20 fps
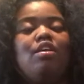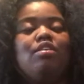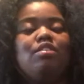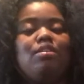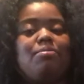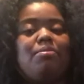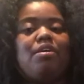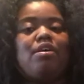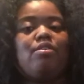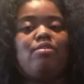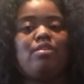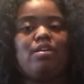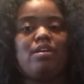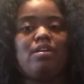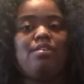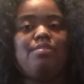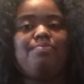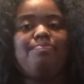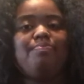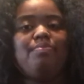Cinnamon
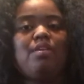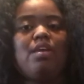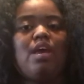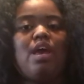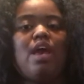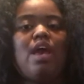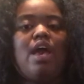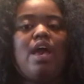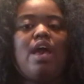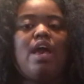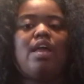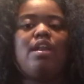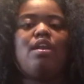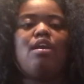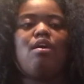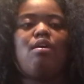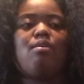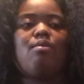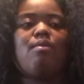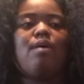Codeine. And
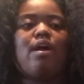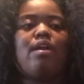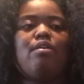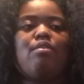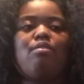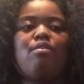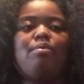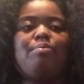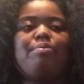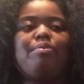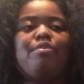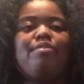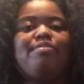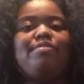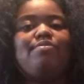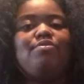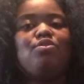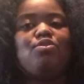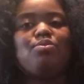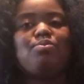no, I don't approve
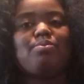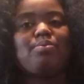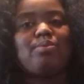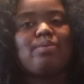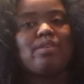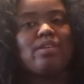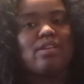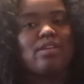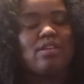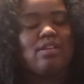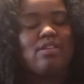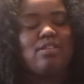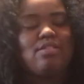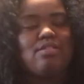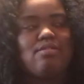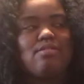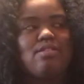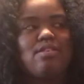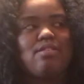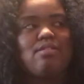of drugs,
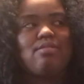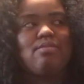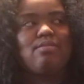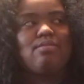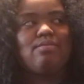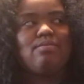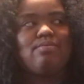you know.